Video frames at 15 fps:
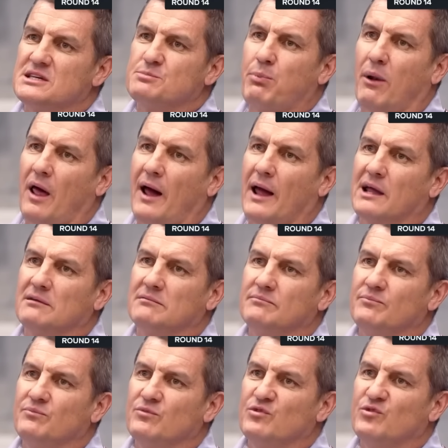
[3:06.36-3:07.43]
playing
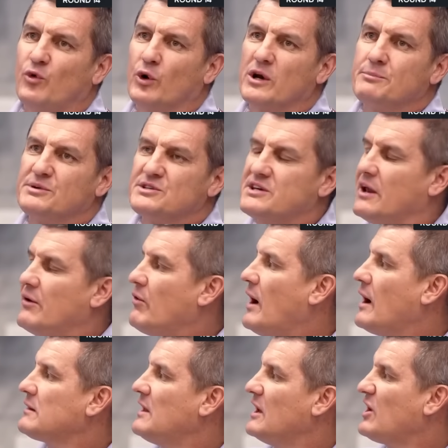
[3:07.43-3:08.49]
40%
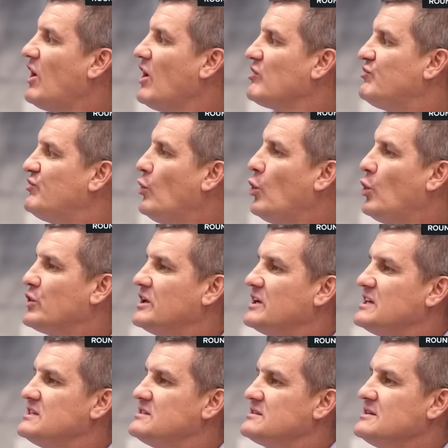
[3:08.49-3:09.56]
ruck then going forward, and
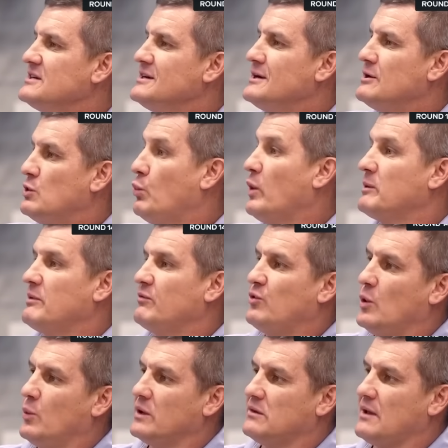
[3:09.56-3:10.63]
he's the week
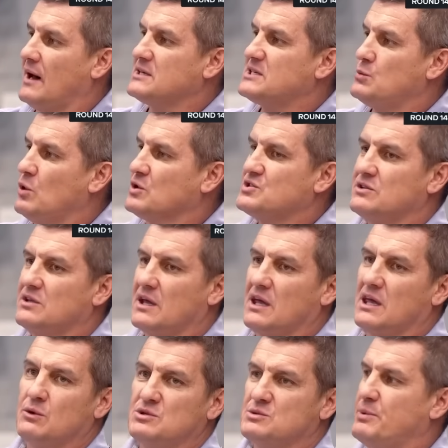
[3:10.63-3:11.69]
before when Darcy wasn't there,
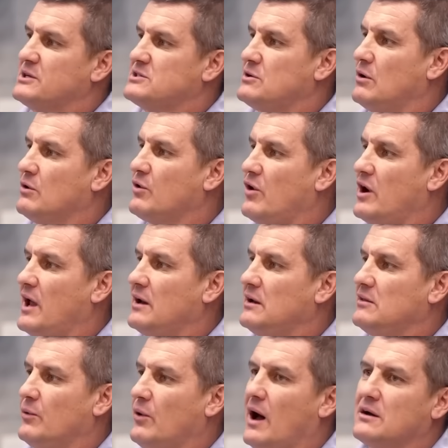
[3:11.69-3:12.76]
he was best on ground in
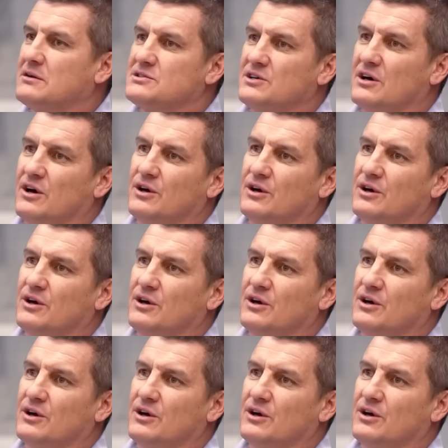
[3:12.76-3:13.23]
the ruck. So